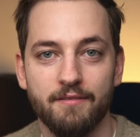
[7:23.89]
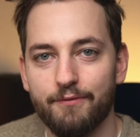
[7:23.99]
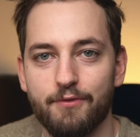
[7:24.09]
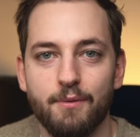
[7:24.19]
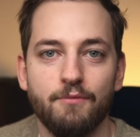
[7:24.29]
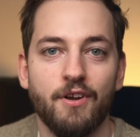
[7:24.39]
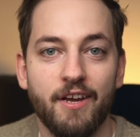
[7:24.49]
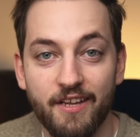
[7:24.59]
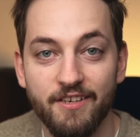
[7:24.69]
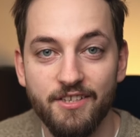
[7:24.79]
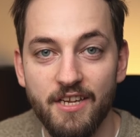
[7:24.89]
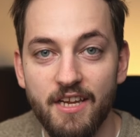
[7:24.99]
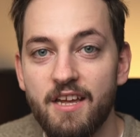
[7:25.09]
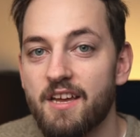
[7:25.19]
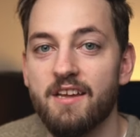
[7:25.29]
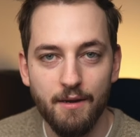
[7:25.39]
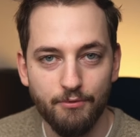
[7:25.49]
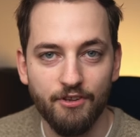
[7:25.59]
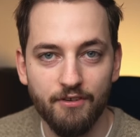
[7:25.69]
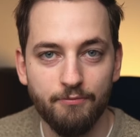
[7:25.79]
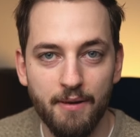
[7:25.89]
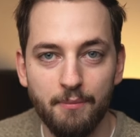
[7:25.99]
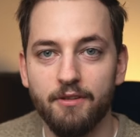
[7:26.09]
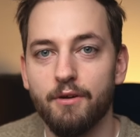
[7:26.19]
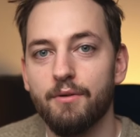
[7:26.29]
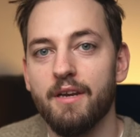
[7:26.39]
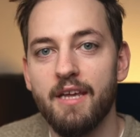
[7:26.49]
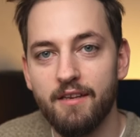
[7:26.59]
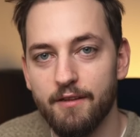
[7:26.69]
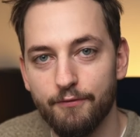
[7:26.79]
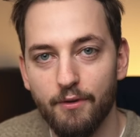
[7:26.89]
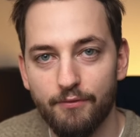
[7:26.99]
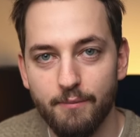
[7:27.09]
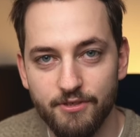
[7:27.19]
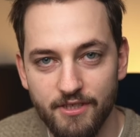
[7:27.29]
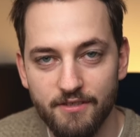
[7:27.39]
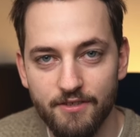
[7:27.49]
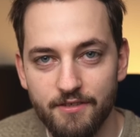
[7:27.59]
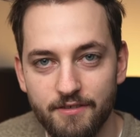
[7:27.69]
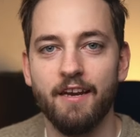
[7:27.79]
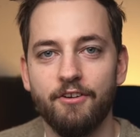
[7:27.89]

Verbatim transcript: But from what I can see, 90% of people don't need the full frame sensor and